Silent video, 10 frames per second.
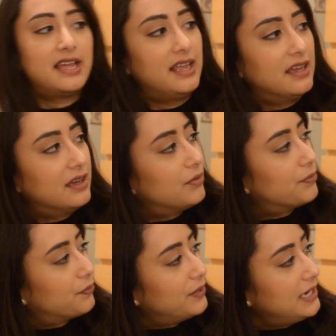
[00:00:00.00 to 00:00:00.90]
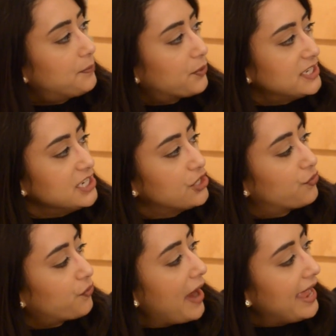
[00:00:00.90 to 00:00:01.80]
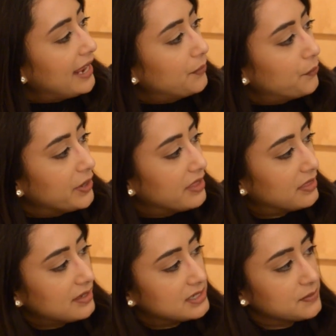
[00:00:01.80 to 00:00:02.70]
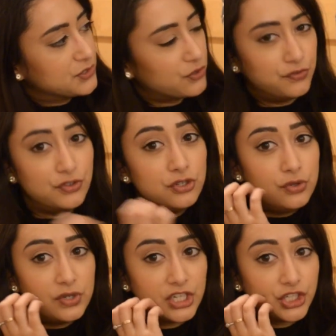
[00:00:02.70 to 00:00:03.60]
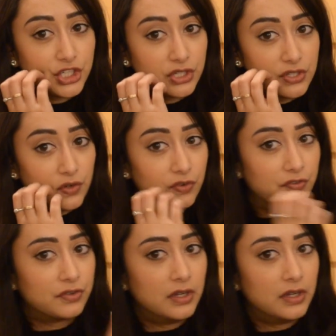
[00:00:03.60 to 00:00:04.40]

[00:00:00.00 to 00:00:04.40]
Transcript: a really pretty grey with some sort of nudish sort of